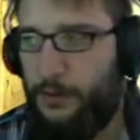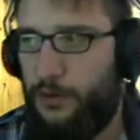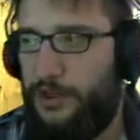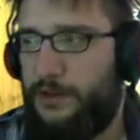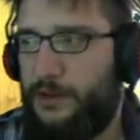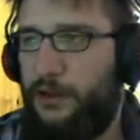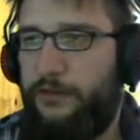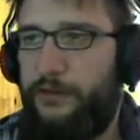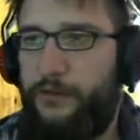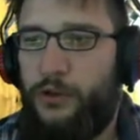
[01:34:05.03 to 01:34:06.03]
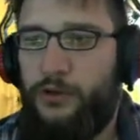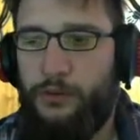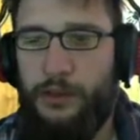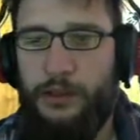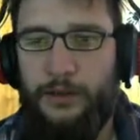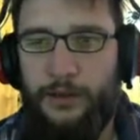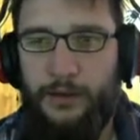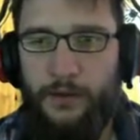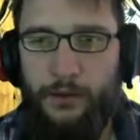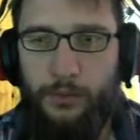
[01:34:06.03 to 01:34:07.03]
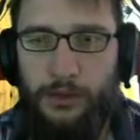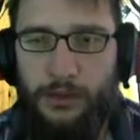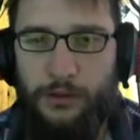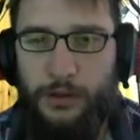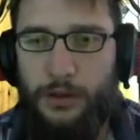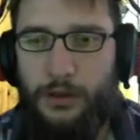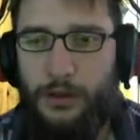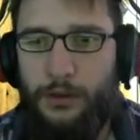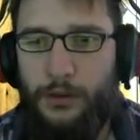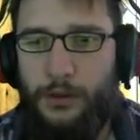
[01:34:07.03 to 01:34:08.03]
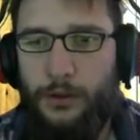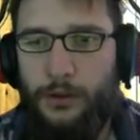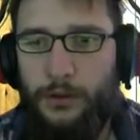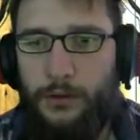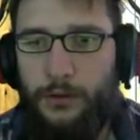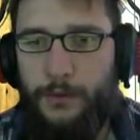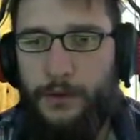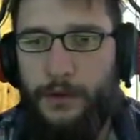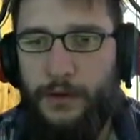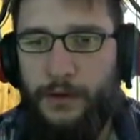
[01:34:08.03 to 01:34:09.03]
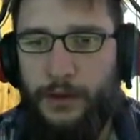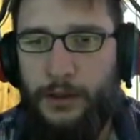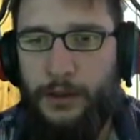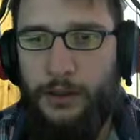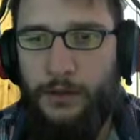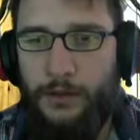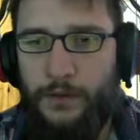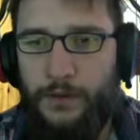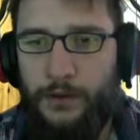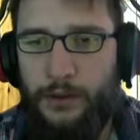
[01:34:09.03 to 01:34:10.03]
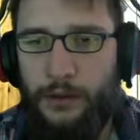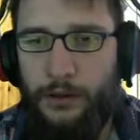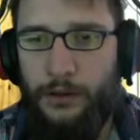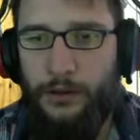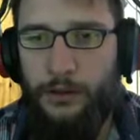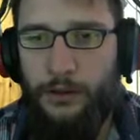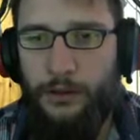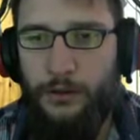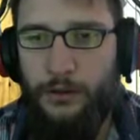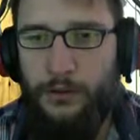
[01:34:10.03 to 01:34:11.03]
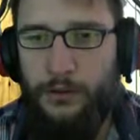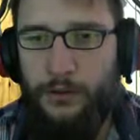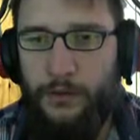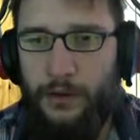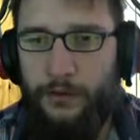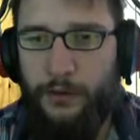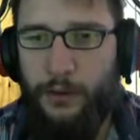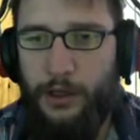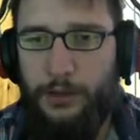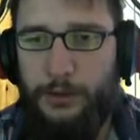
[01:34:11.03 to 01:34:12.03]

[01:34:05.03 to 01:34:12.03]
quick save before I do anything stupid now. And then steal silverware.